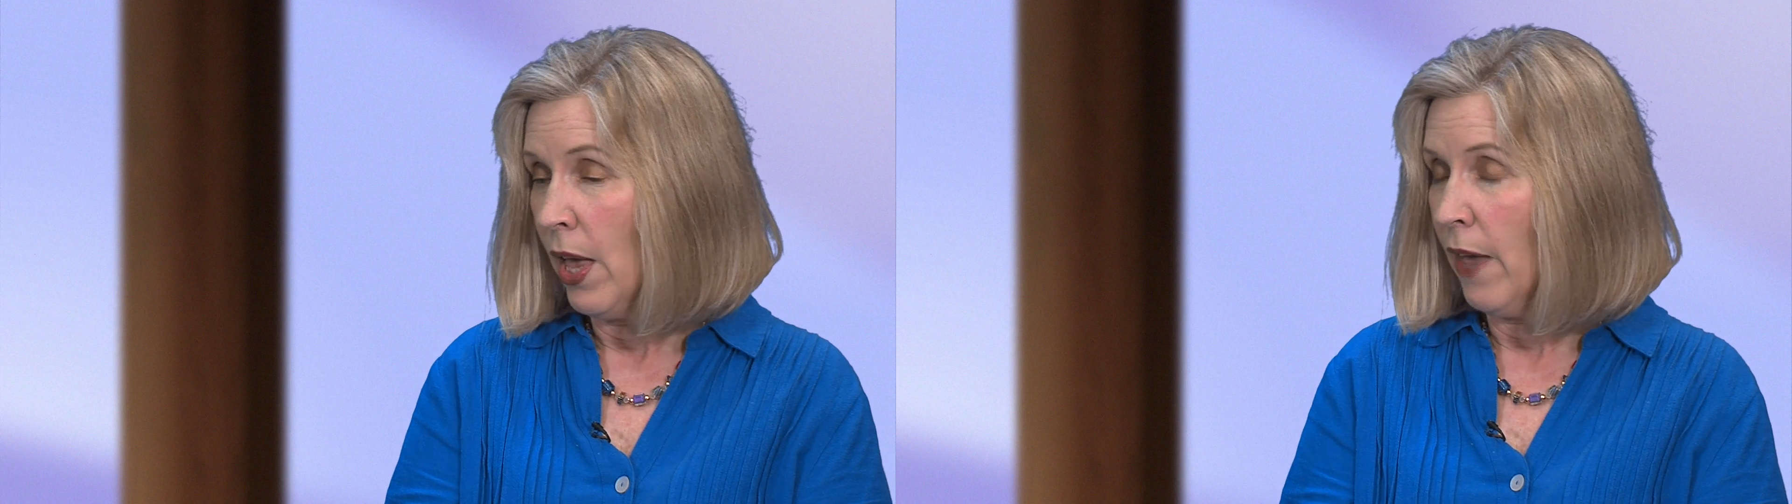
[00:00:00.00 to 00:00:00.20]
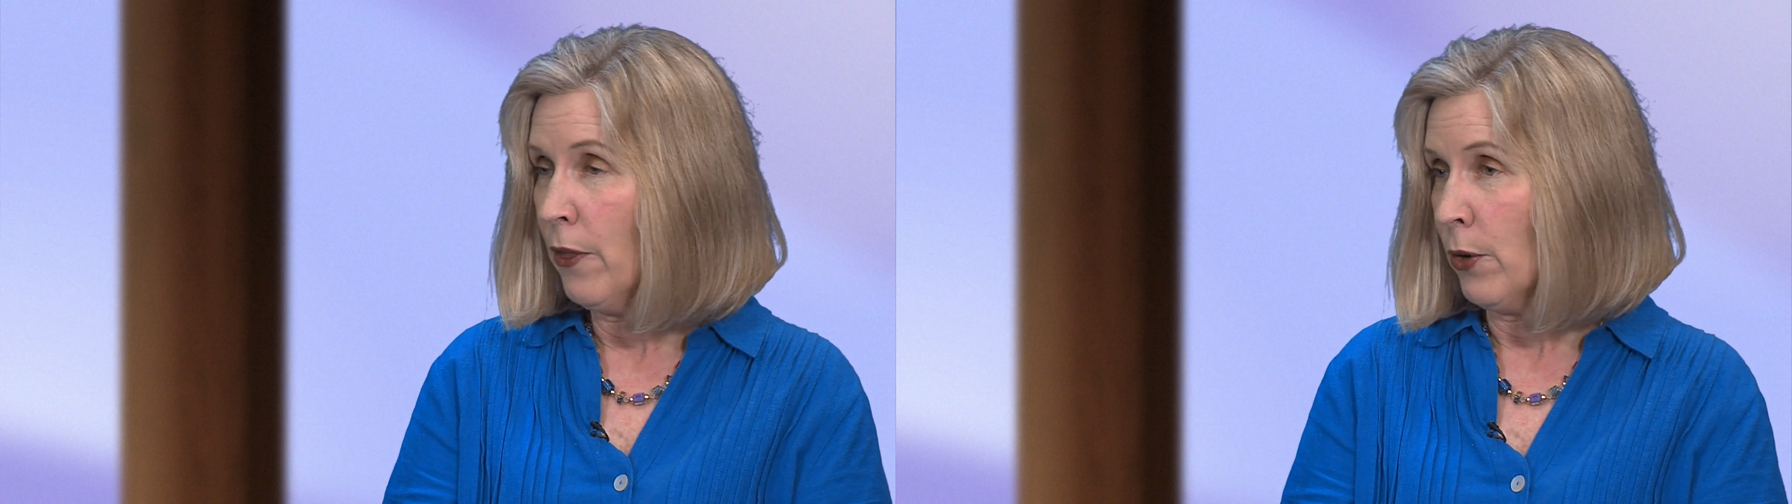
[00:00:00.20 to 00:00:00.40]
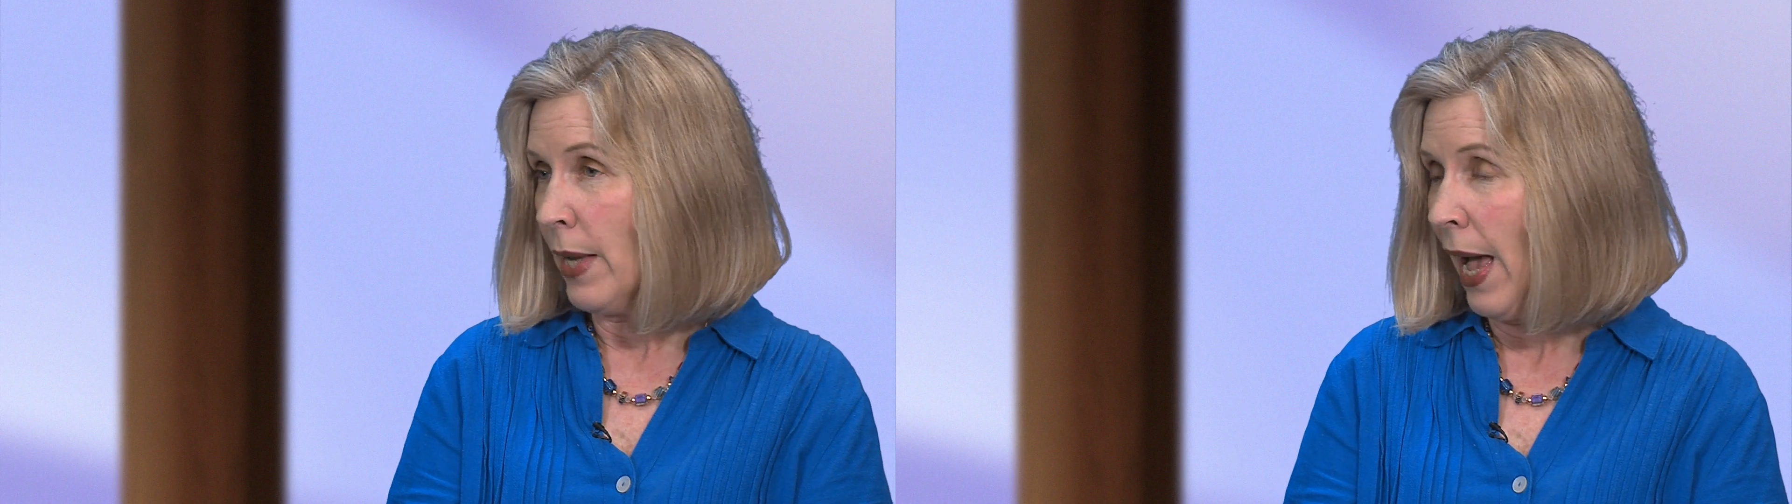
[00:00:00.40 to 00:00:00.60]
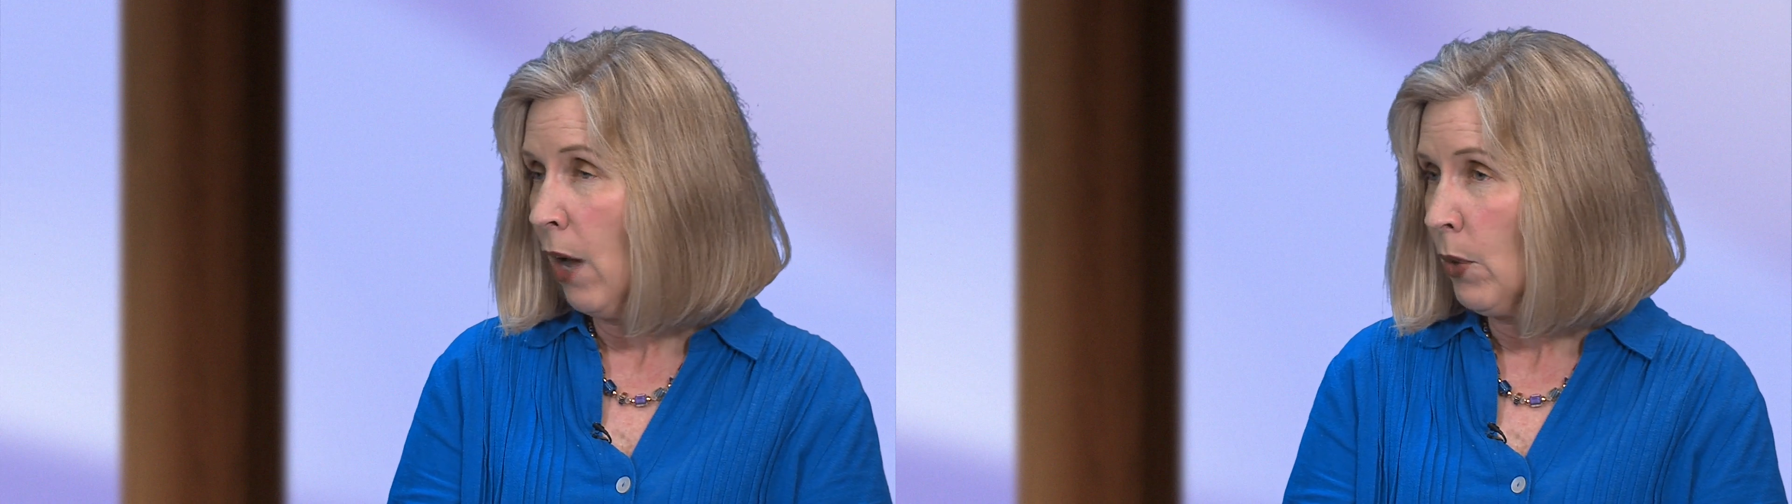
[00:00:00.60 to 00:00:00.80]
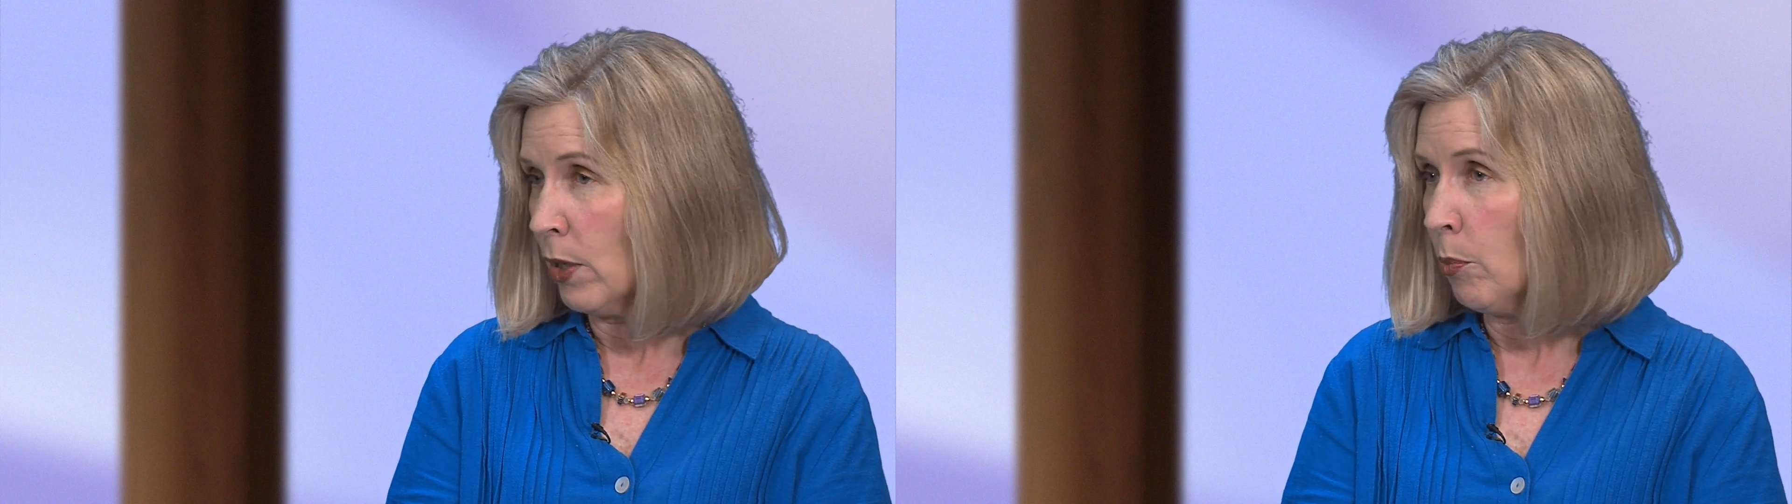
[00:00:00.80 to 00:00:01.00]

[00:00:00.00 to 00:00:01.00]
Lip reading: and they're now in a